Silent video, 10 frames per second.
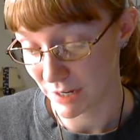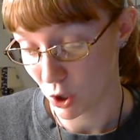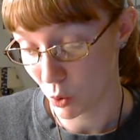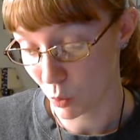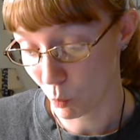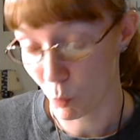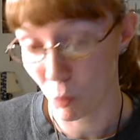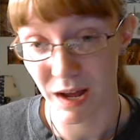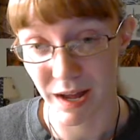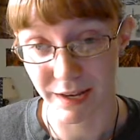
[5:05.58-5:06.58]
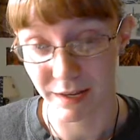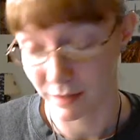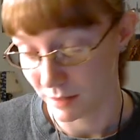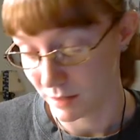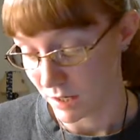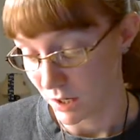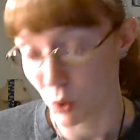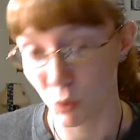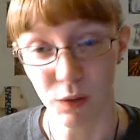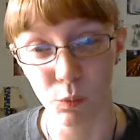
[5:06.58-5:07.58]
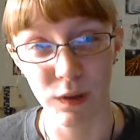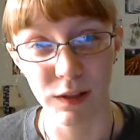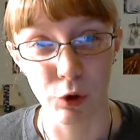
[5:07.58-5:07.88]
an oak wand, oak and willow